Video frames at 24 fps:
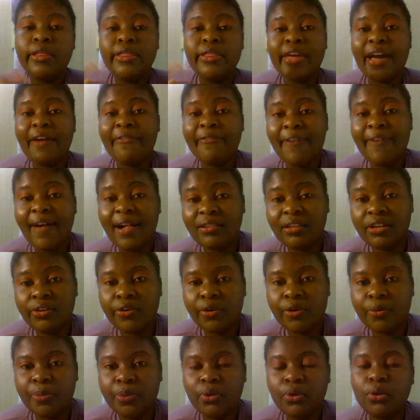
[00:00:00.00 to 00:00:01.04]
they are
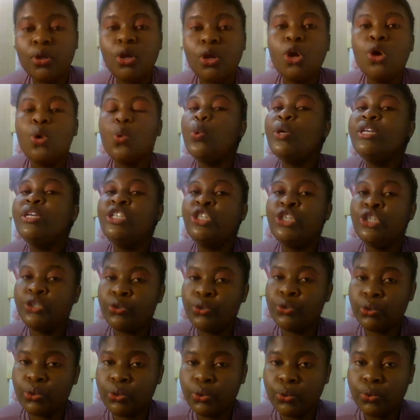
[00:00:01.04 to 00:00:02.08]
vulnerable, which is
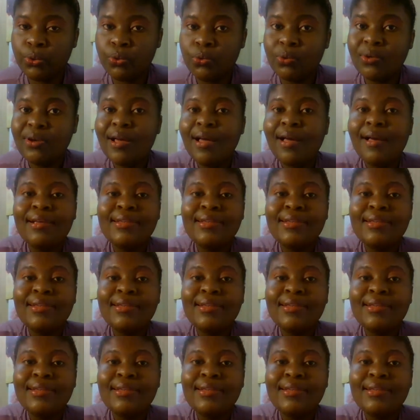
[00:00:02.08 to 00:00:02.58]
true.